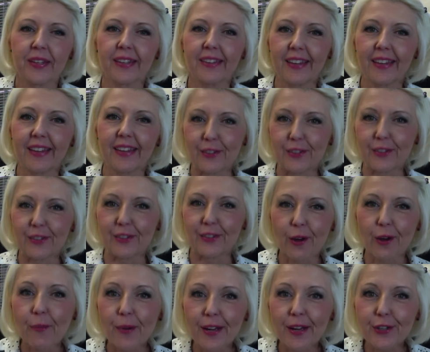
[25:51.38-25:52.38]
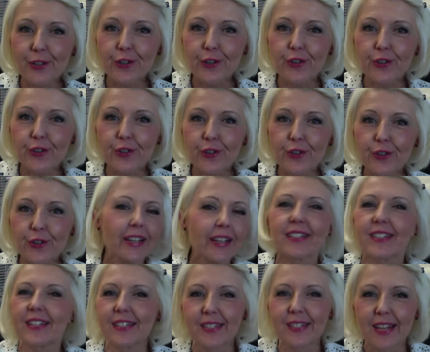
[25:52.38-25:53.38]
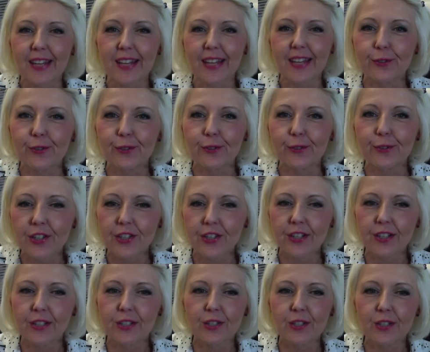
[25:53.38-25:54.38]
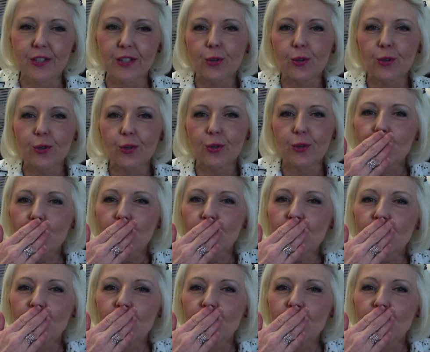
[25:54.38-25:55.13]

Thank you so much. Greetings and salutations, toodles.